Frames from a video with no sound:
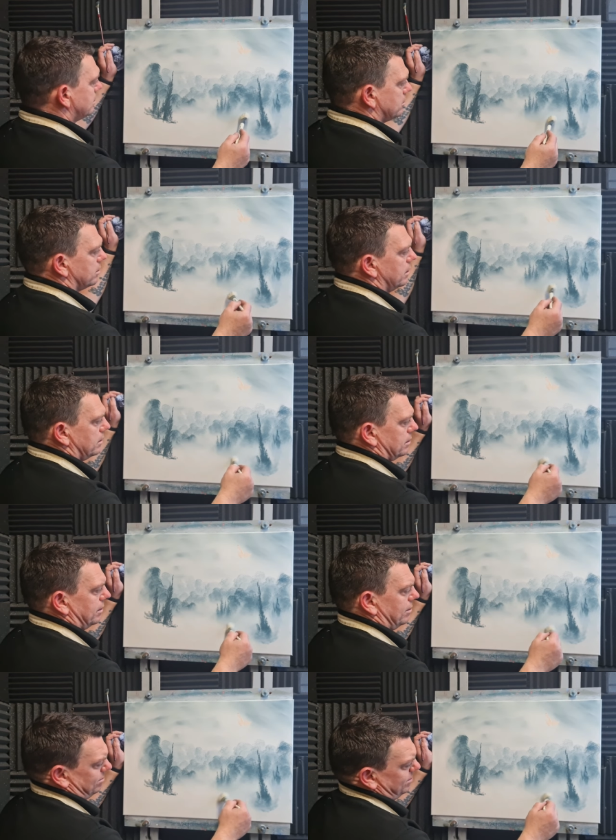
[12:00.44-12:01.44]
green,
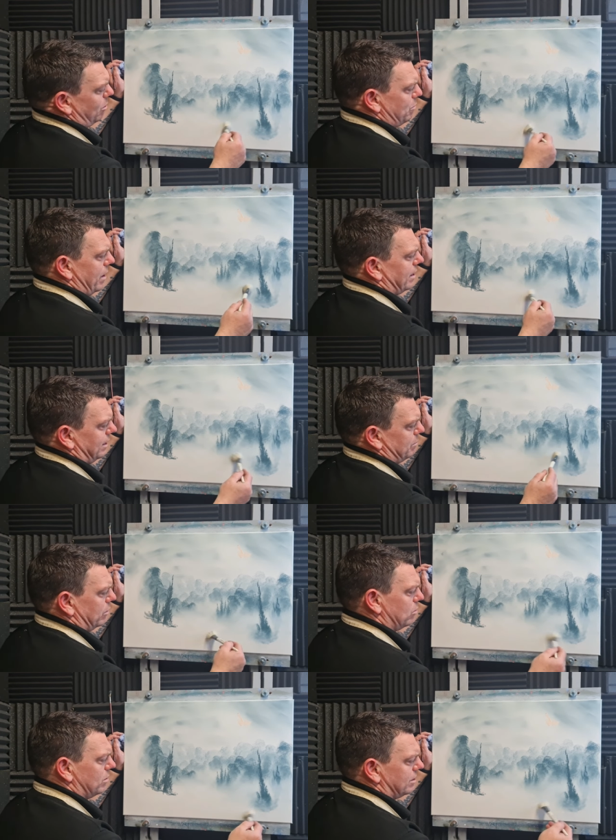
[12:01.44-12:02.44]
you know, not paley
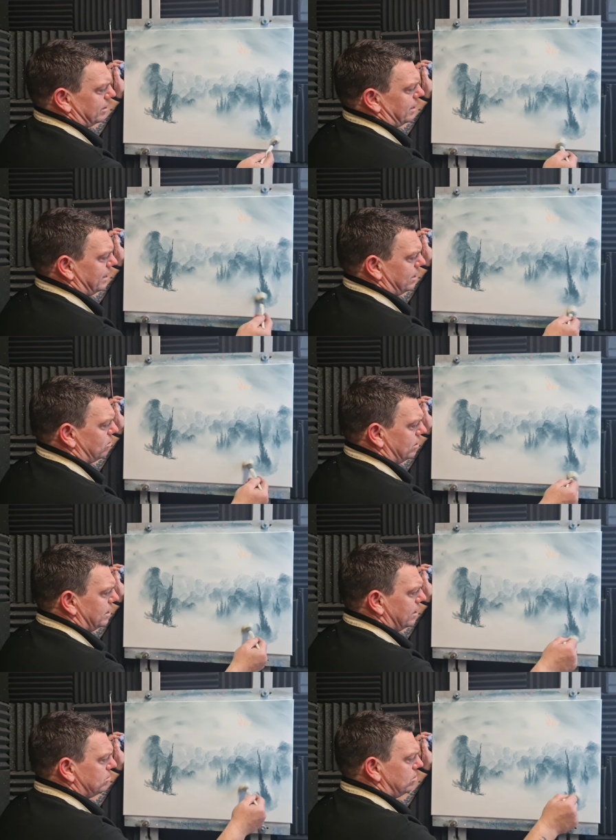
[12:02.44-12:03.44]
bluey greeny colour.
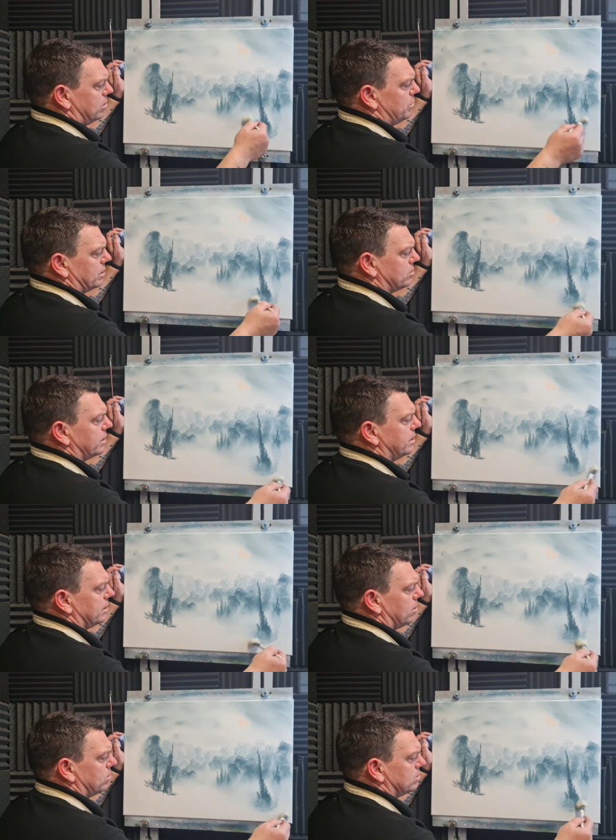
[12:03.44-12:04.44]
It does look a bit greeny
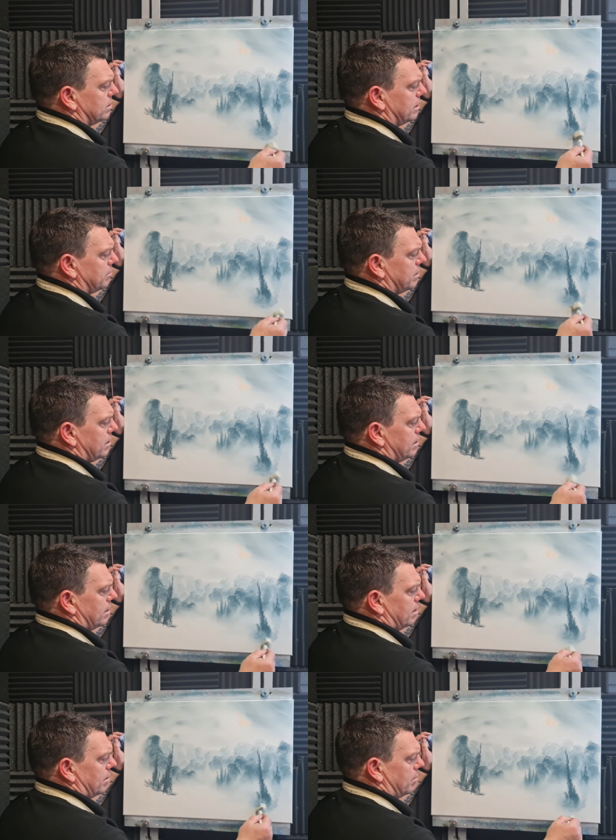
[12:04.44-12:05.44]
though, doesn't it?
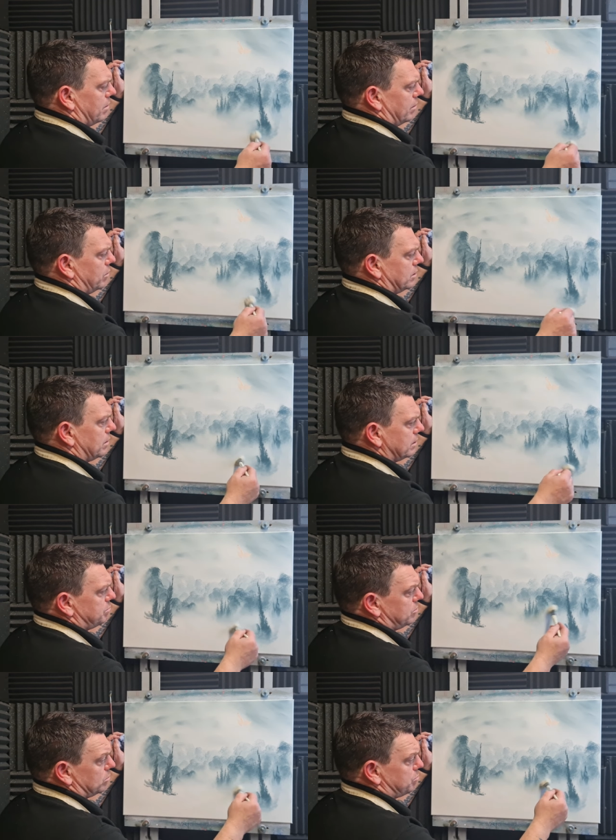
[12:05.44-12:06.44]
But it's
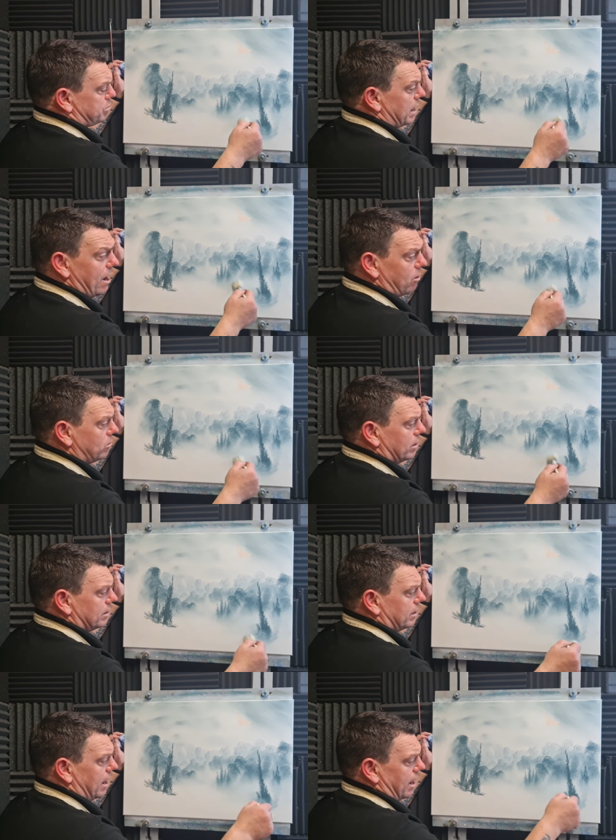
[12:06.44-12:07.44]
just brown
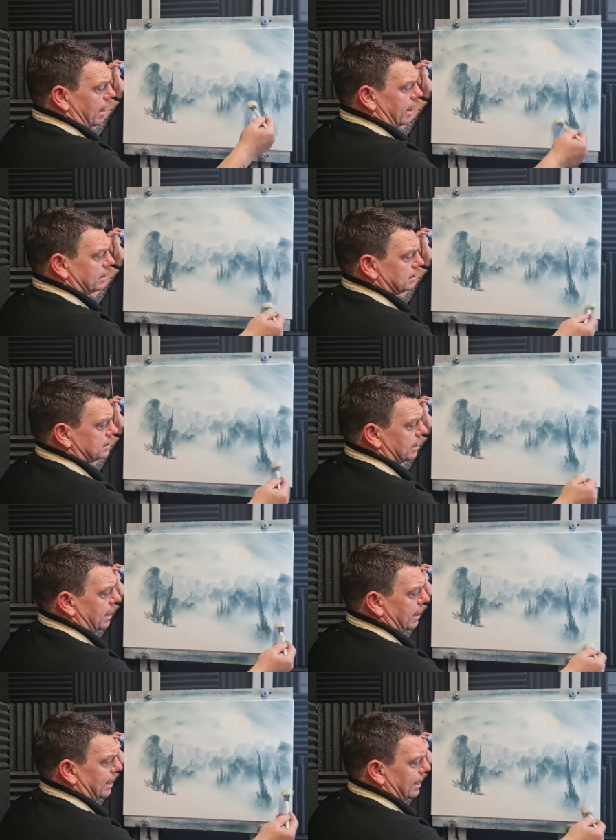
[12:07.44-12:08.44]
and
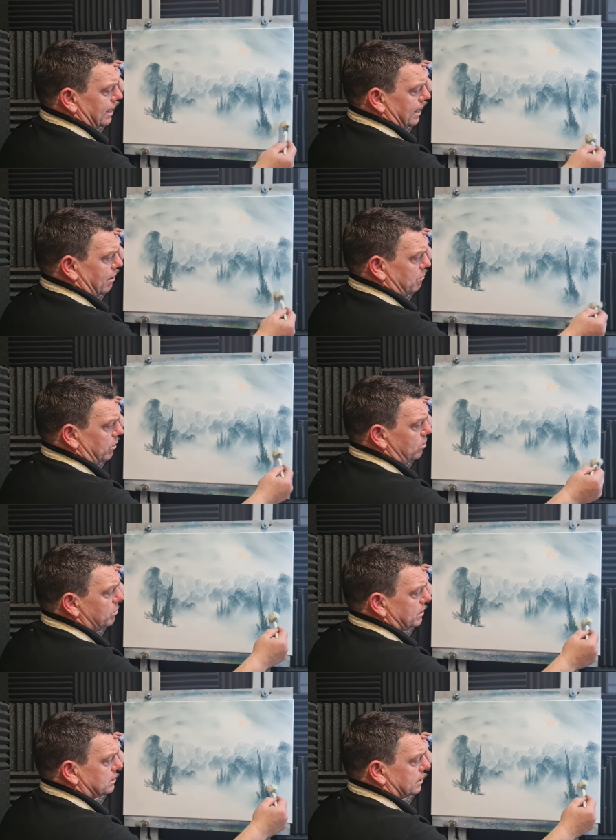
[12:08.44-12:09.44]
blue
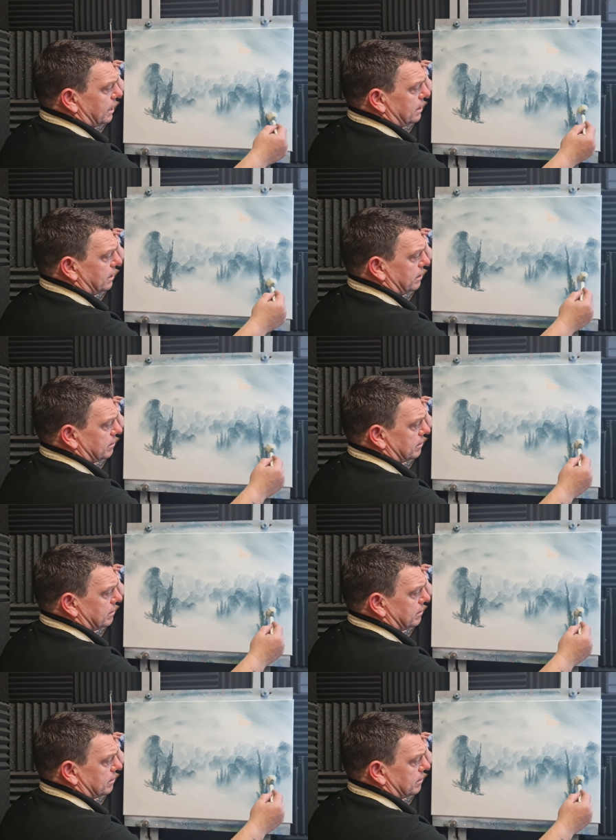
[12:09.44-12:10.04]
mixed together.